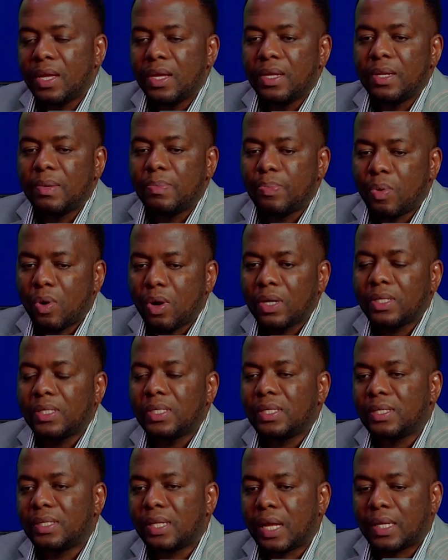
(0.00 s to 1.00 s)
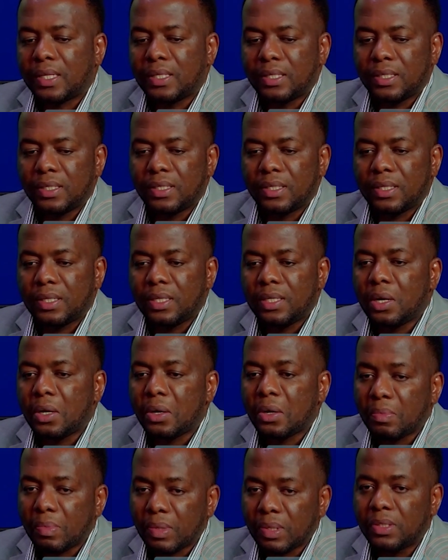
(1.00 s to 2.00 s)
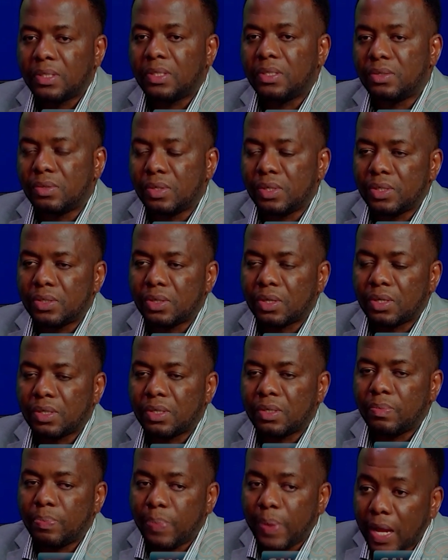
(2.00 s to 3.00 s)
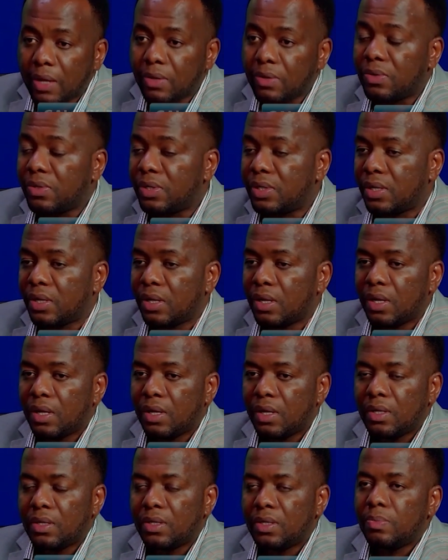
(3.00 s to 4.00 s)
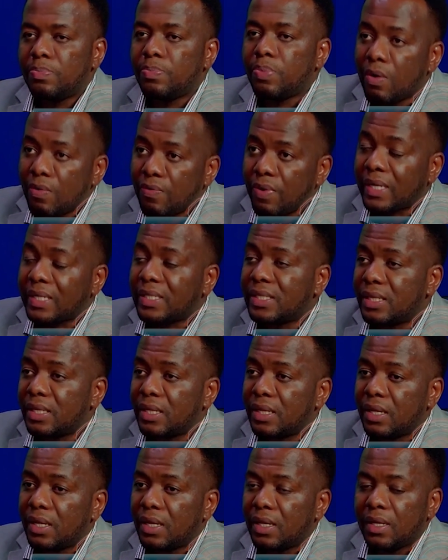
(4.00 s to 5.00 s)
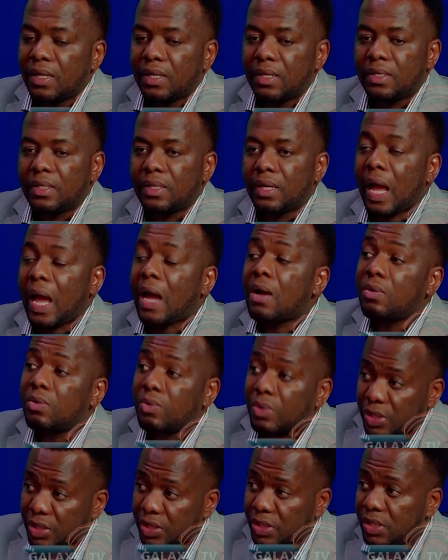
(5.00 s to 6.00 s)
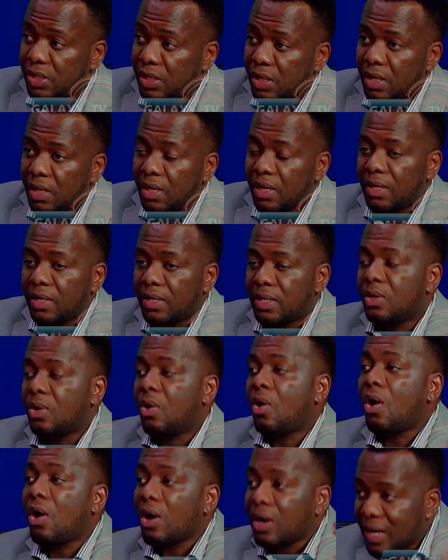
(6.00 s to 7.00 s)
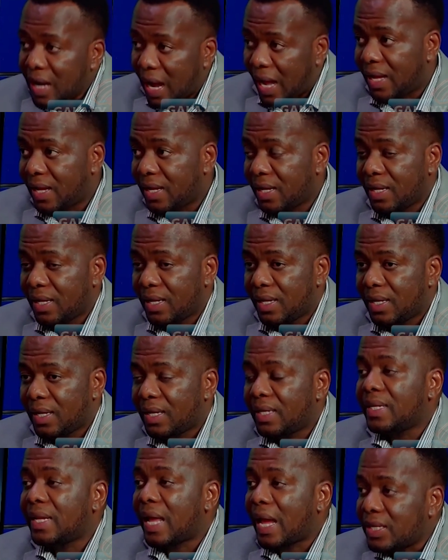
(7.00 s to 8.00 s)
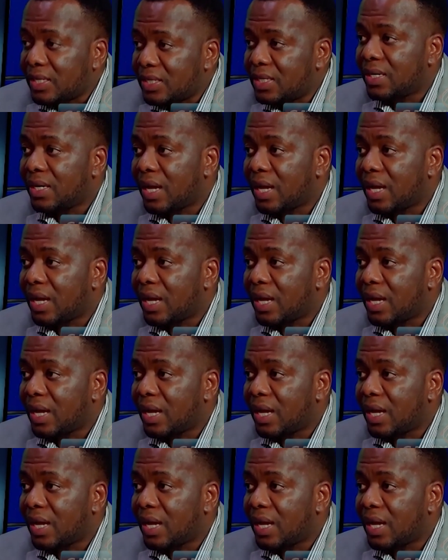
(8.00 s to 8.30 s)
The point is that the economic situation, the penury, the poverty, the anguish, the hunger in Nigeria.